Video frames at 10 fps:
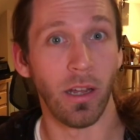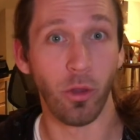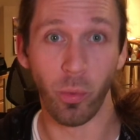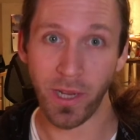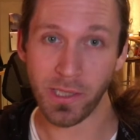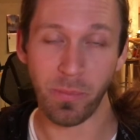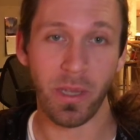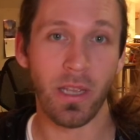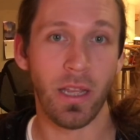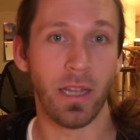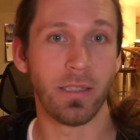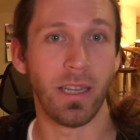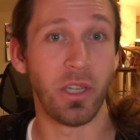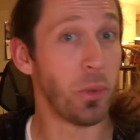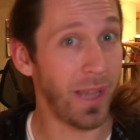Uh, the recipe had
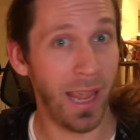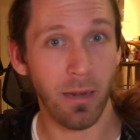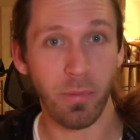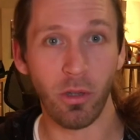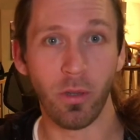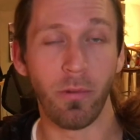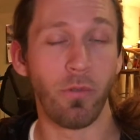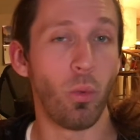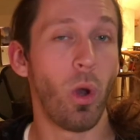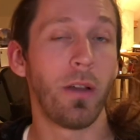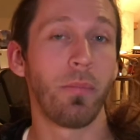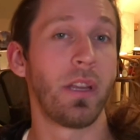said you can peel them if you want,